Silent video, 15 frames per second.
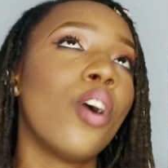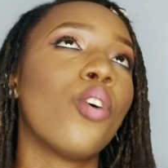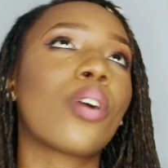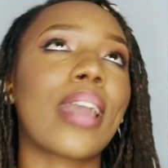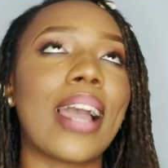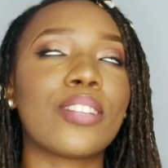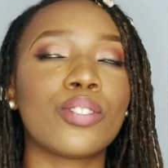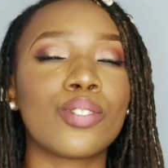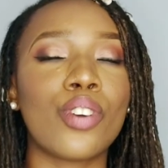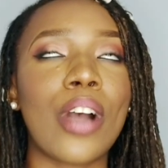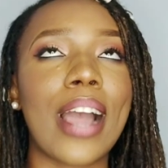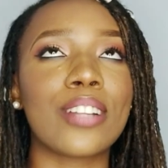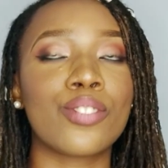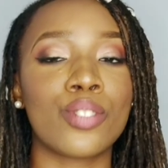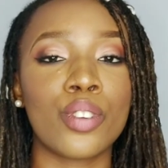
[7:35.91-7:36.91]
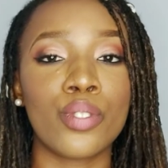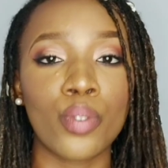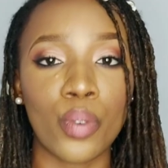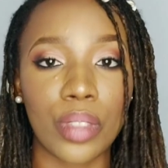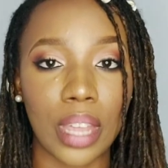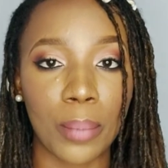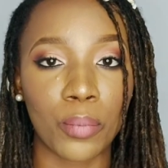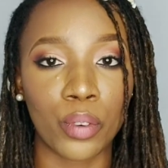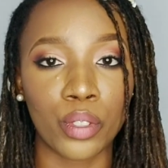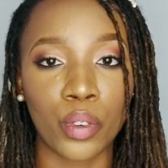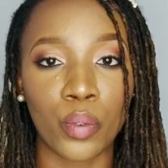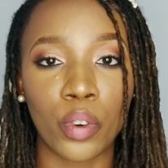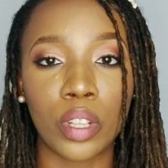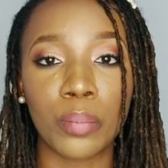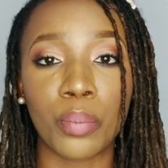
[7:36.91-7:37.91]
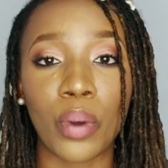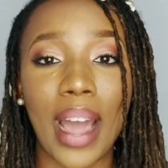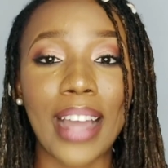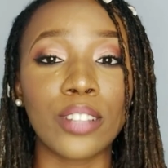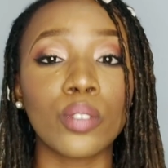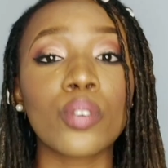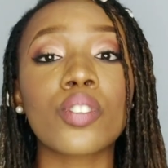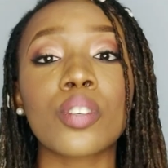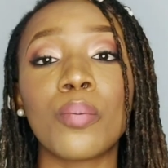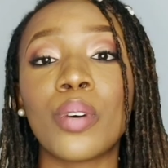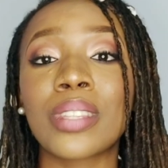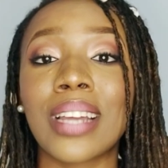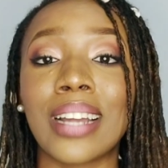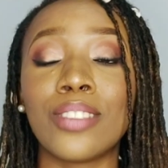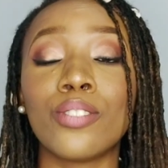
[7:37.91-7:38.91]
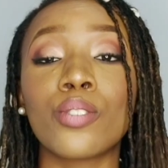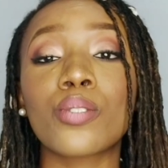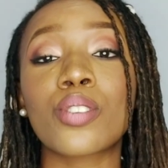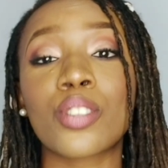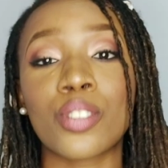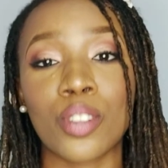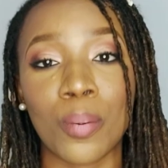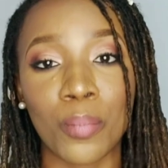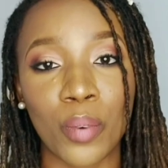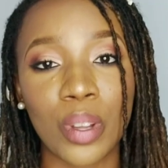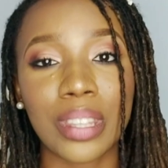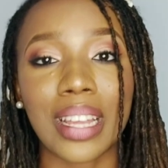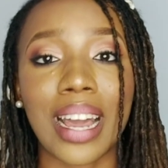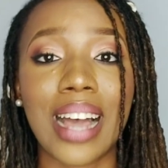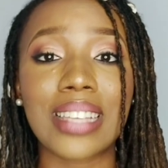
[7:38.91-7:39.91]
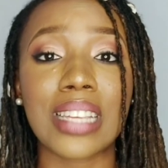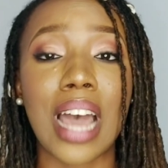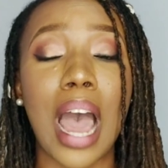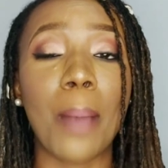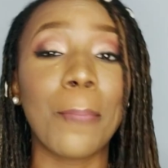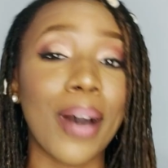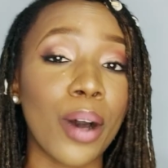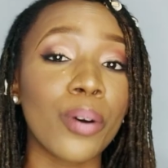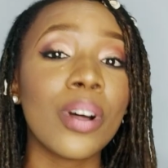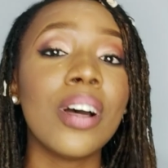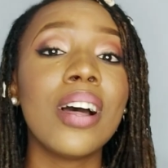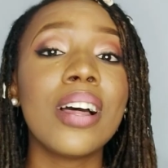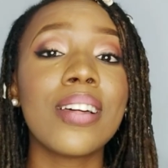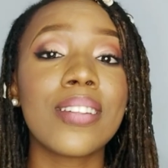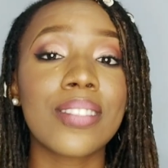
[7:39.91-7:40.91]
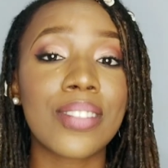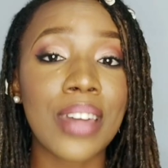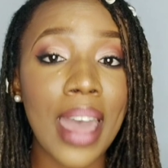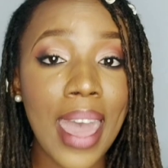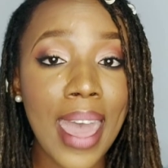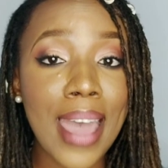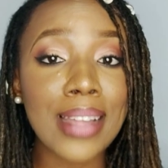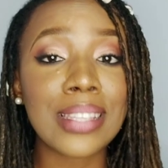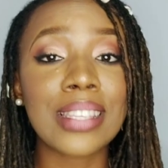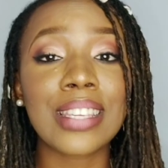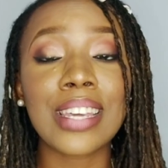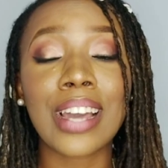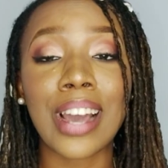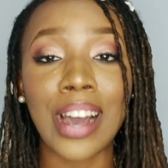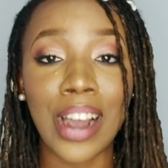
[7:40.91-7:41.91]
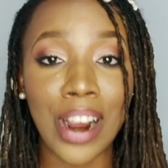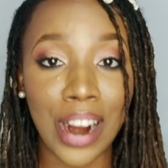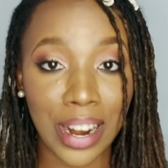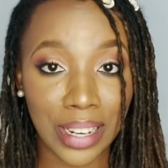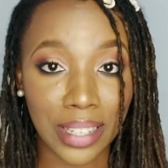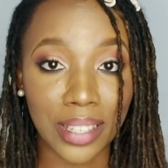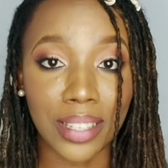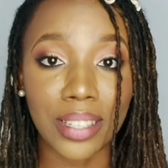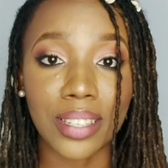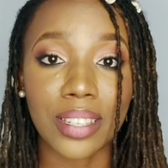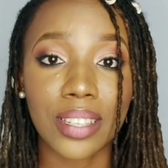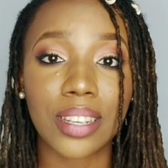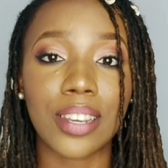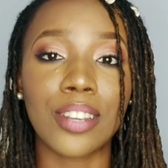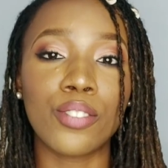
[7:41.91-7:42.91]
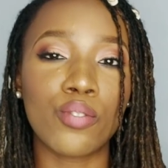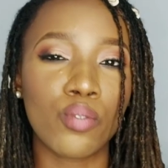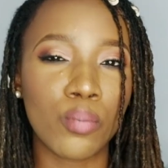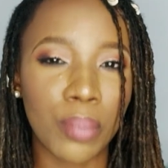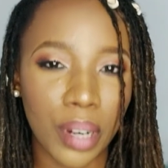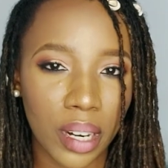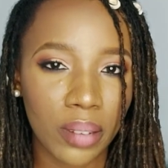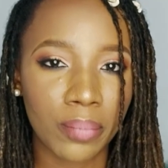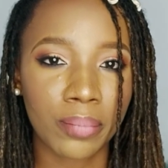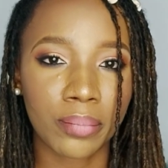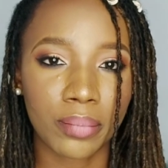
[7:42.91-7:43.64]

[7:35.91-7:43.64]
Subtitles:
okay, I do not know them one-on-one, but I know someone that knows someone that has about 30 cars in Uber